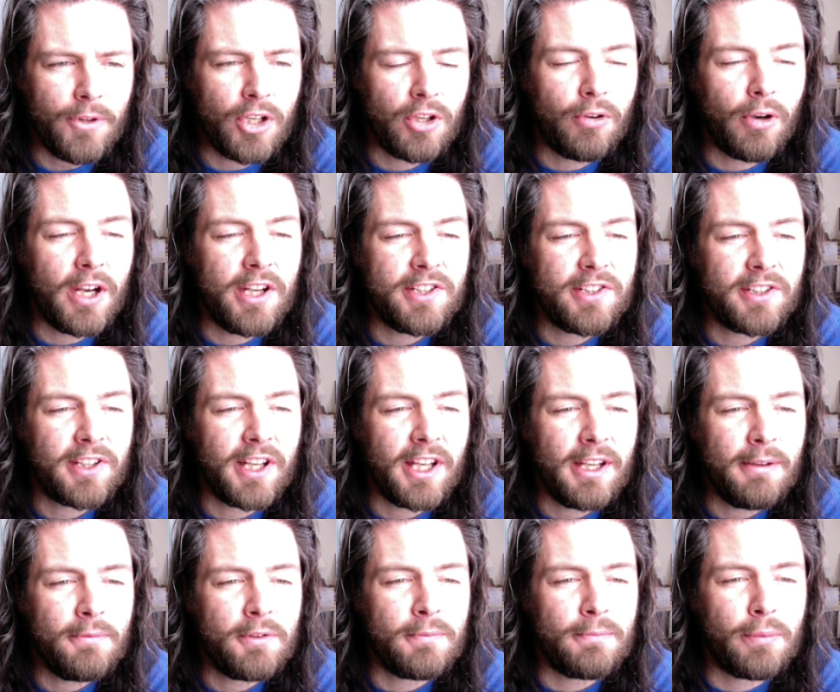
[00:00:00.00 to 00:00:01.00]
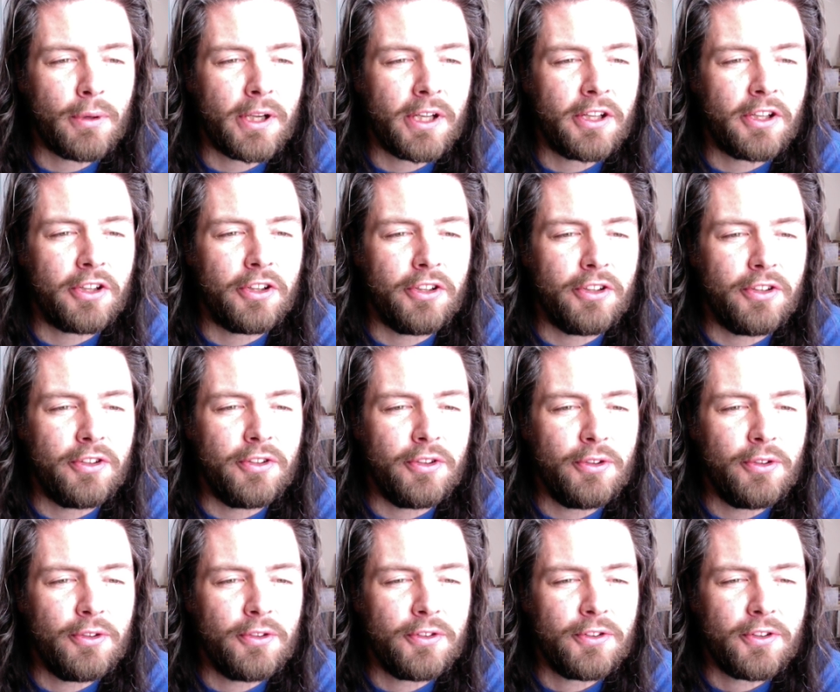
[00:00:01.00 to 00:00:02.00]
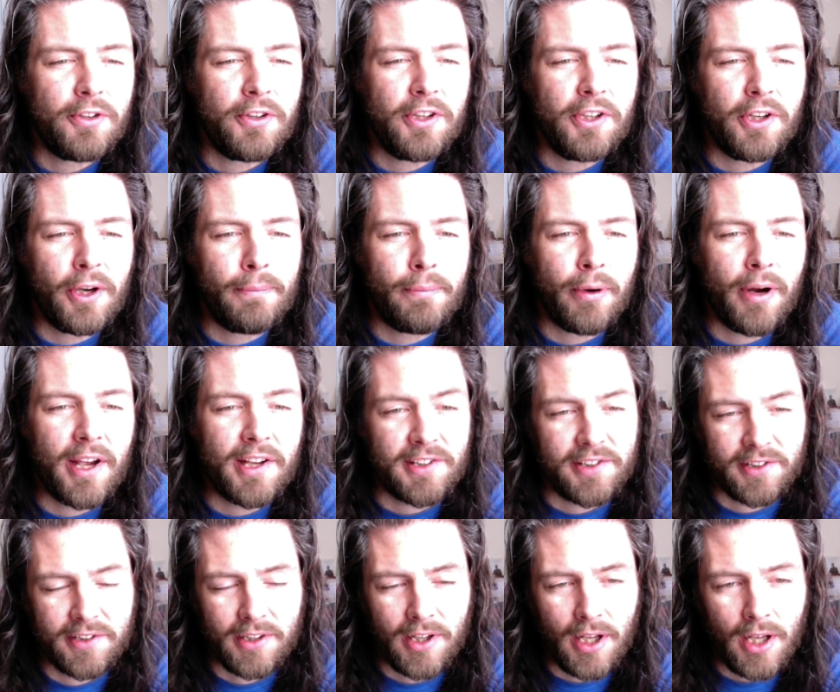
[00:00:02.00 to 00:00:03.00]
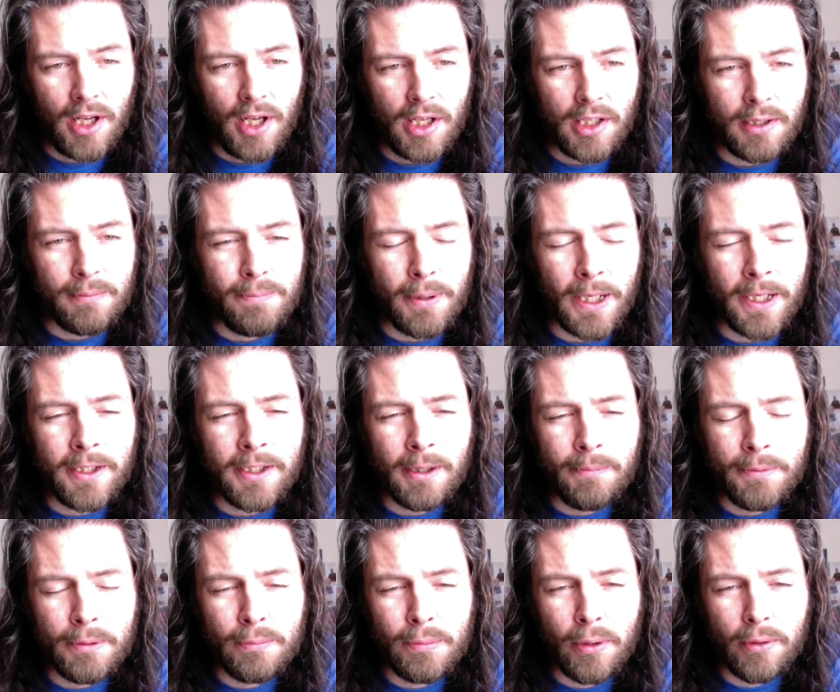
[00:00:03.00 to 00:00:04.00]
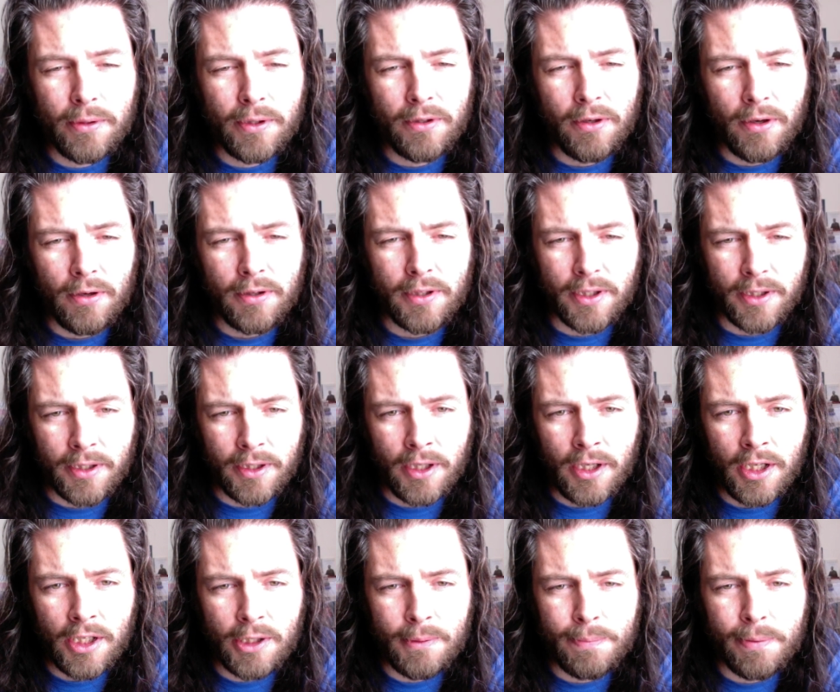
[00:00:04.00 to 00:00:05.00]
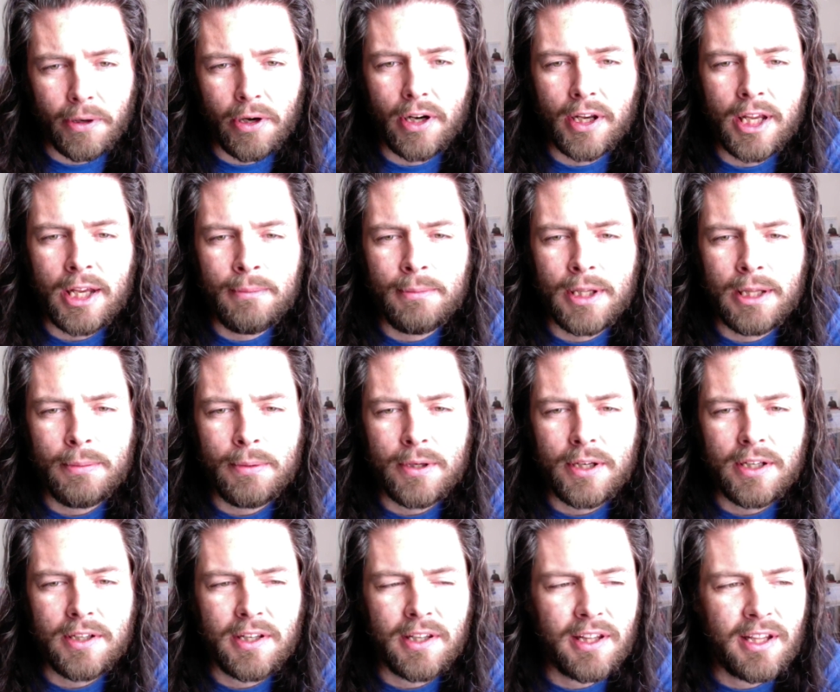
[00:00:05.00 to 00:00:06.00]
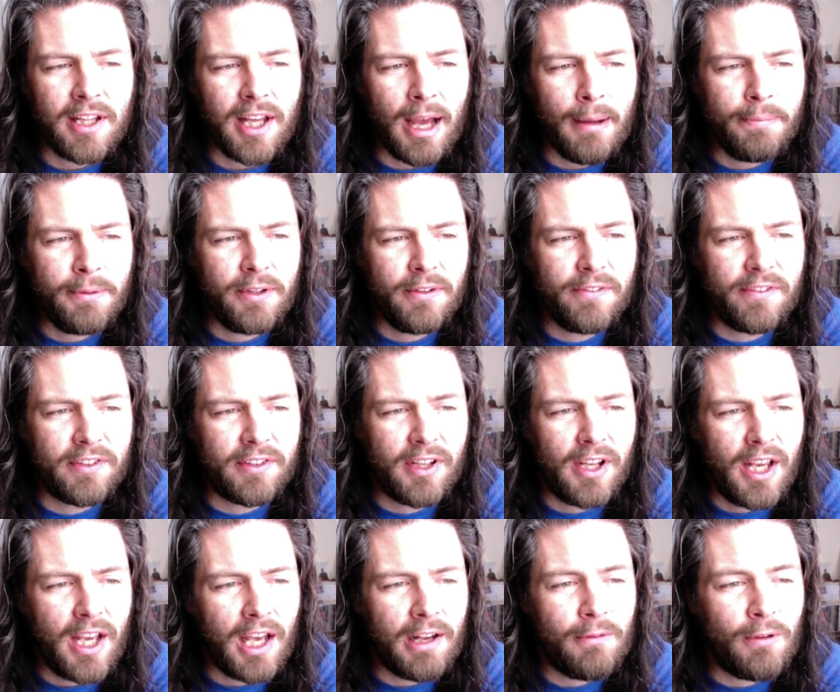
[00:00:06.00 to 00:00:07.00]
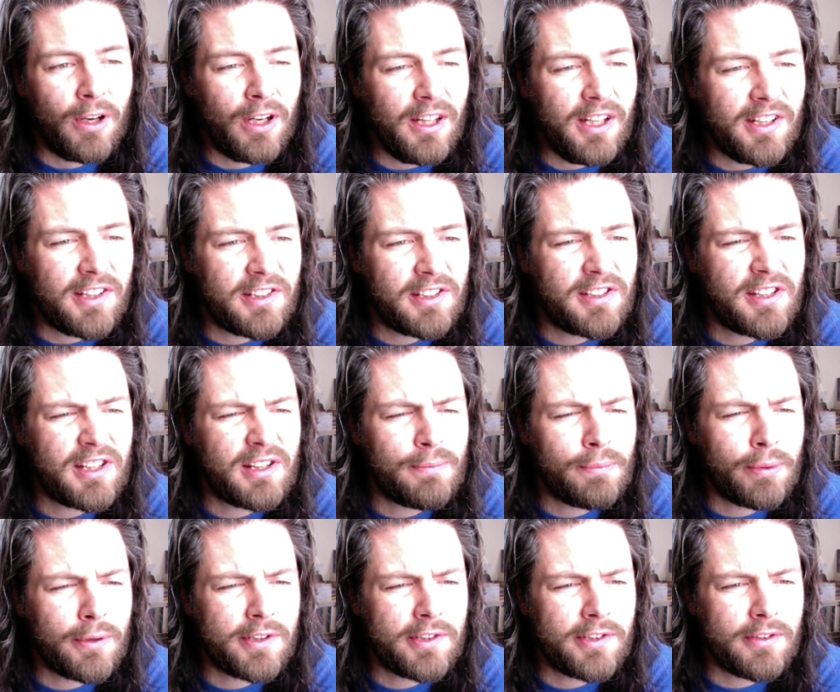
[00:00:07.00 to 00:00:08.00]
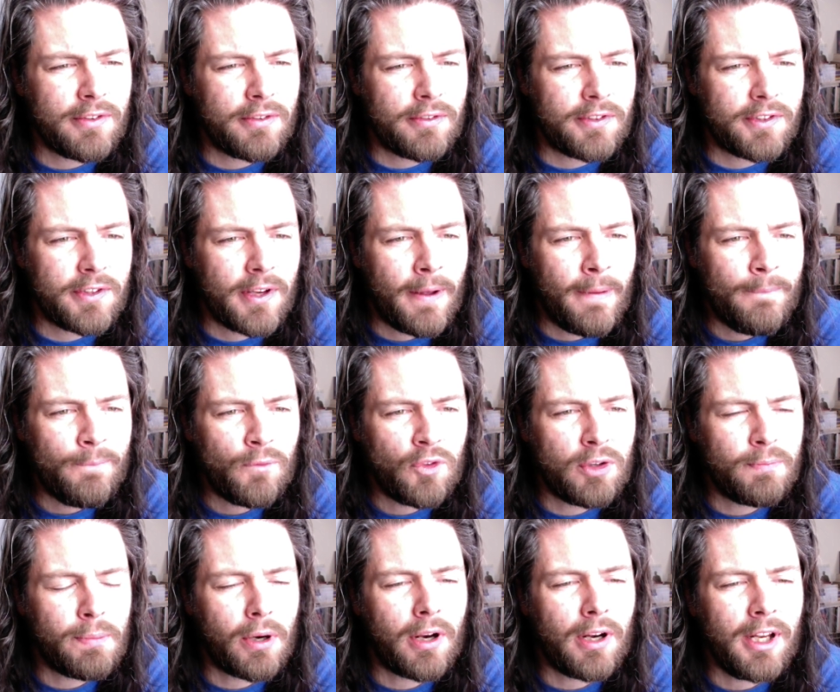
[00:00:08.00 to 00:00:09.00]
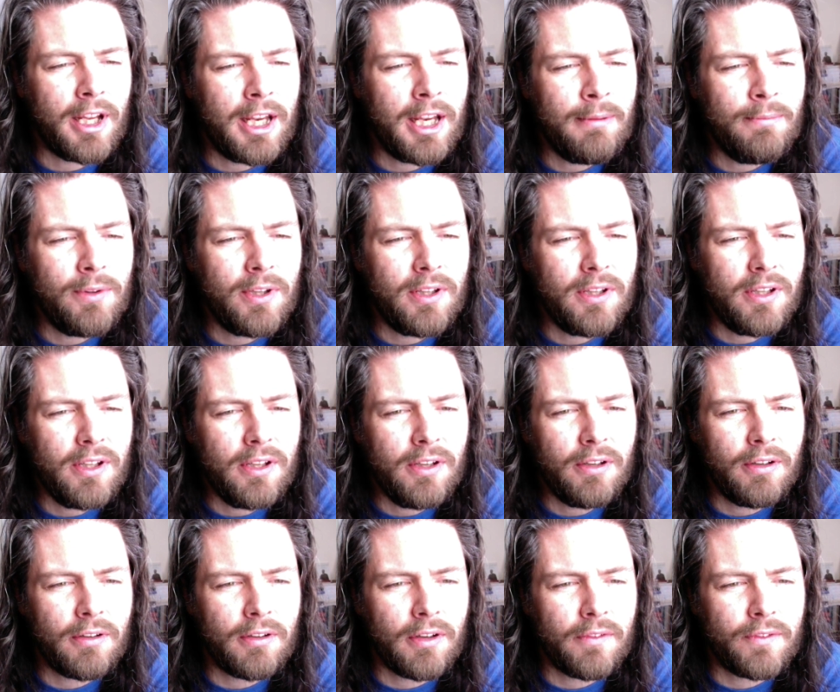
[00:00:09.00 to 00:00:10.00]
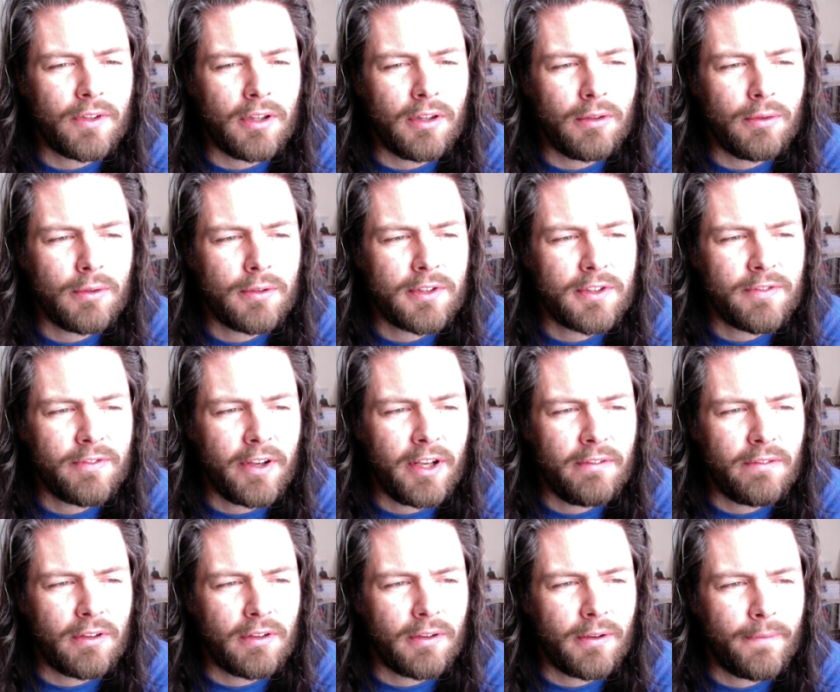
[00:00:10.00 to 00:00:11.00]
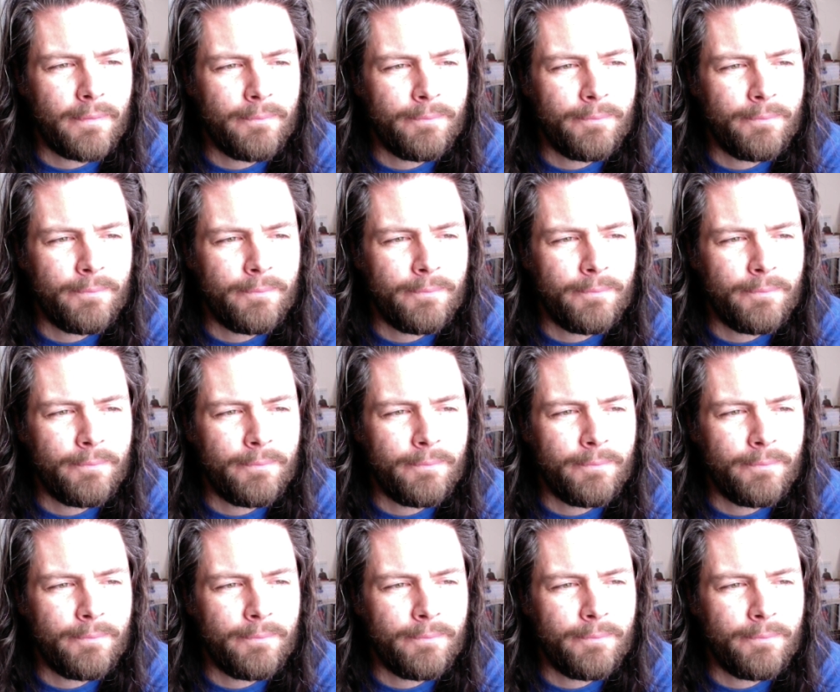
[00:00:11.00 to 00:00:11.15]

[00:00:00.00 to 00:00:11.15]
Christ came to bring good news to the oppressed, to bind up the brokenhearted, to proclaim liberty to the captives and release to the prisoners, to proclaim the year of the Lord's favor.